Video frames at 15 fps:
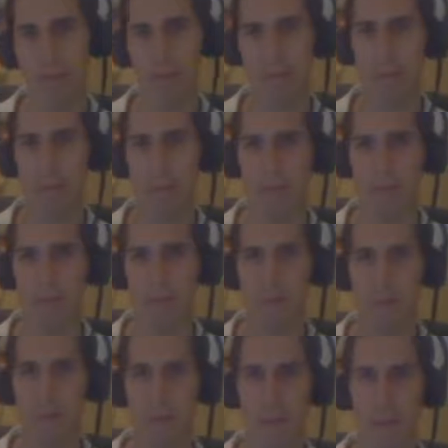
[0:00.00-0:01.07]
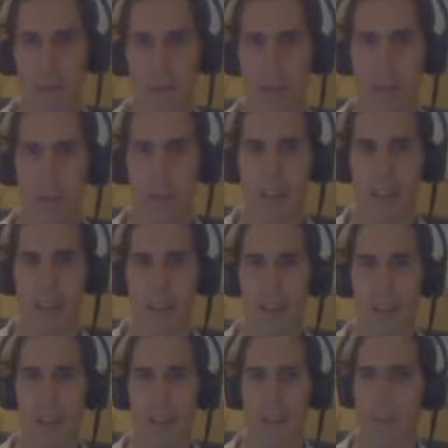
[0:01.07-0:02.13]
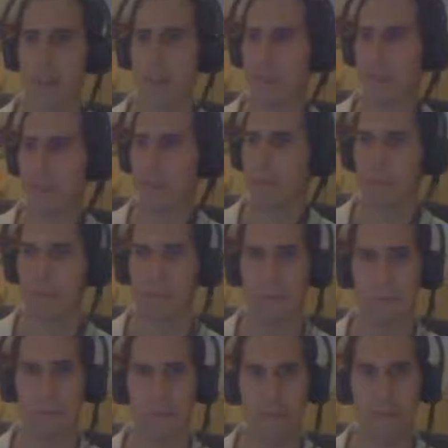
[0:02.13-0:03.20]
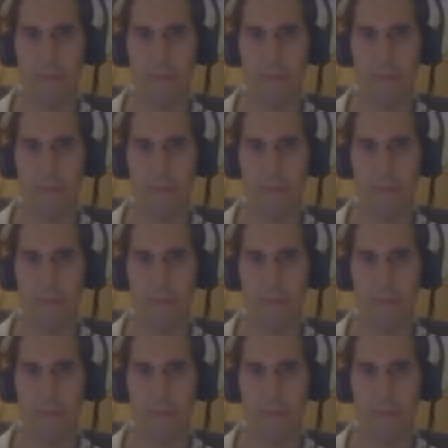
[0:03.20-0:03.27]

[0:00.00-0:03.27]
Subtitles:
we had a lot of changes that were not